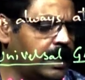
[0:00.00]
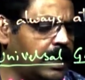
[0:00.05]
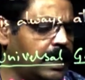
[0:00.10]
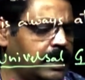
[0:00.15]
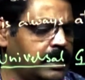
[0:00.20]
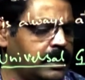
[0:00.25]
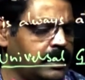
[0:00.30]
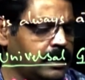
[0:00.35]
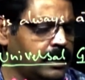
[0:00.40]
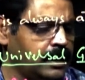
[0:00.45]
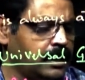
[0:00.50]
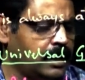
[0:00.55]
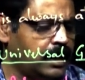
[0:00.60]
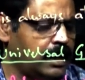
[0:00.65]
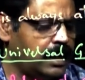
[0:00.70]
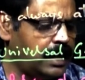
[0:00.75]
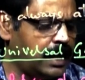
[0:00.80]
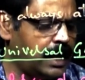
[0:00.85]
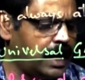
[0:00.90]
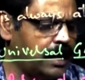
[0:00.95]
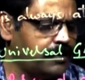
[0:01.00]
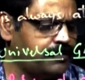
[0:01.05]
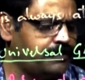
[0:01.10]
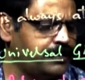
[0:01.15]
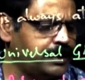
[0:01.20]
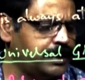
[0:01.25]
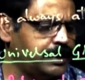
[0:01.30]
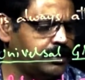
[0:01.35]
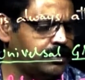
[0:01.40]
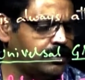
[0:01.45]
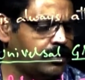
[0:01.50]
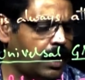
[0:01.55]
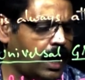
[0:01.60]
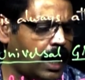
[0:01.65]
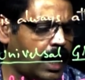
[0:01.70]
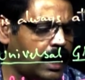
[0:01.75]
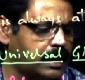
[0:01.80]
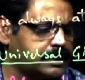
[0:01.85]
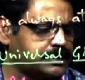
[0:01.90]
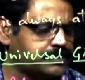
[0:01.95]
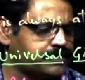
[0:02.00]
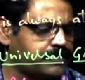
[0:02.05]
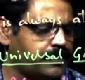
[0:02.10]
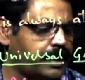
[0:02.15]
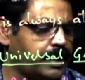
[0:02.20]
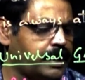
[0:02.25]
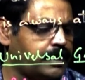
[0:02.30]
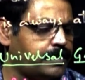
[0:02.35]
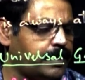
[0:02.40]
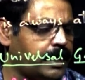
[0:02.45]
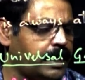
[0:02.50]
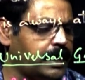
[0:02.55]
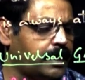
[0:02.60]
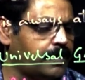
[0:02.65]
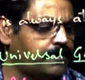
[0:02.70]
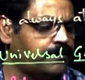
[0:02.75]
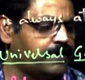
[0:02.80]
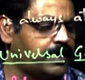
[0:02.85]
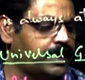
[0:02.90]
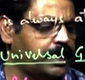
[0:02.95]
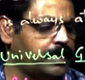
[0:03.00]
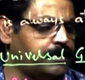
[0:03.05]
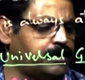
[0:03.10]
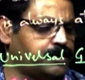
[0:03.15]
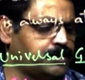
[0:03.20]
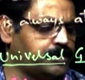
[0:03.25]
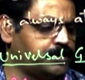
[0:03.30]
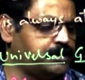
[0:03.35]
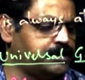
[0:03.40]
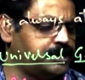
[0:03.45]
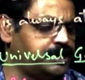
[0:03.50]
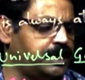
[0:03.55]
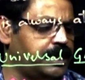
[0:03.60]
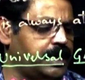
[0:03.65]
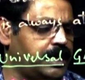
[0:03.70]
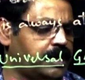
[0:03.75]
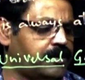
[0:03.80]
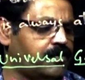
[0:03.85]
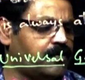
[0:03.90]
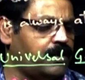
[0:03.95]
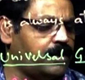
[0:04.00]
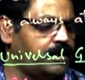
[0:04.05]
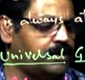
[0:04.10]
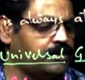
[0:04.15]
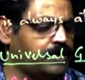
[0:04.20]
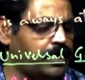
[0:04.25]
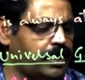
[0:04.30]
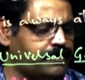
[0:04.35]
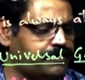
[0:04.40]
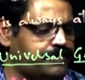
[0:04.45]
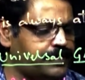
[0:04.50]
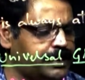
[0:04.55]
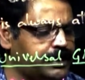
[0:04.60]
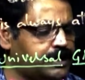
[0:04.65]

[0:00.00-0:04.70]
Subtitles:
then F into R square by M1 M2. G equal to F